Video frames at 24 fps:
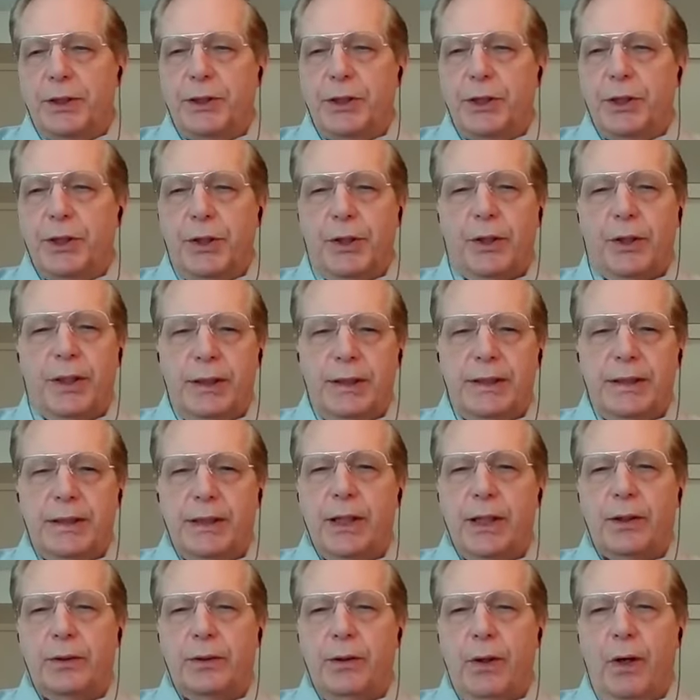should you
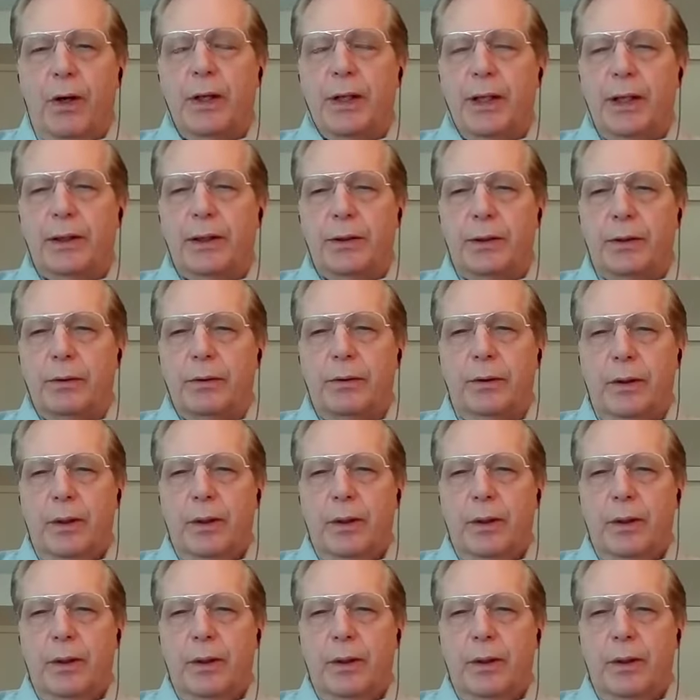consider talking to?